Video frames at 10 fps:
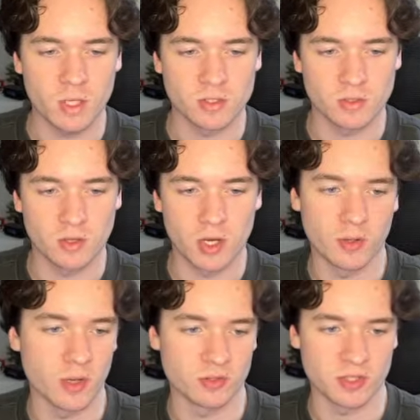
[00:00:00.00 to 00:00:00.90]
So
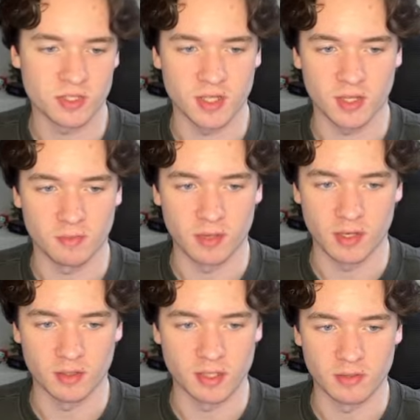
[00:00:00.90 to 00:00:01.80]
I'll just stick
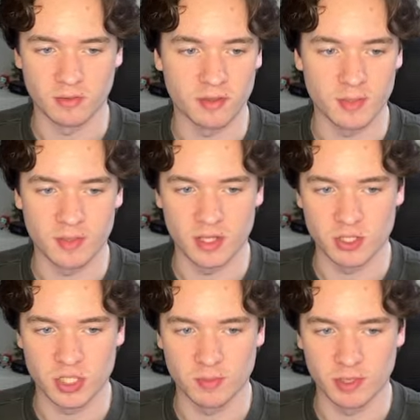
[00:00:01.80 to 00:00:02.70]
my 3
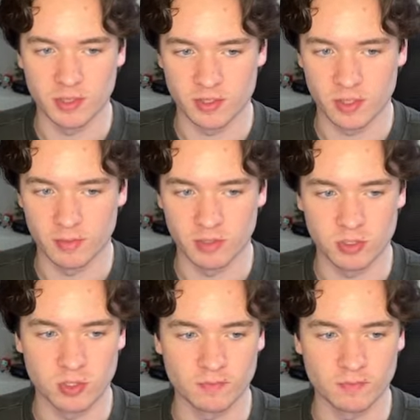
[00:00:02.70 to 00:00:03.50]
PSG players on the bench.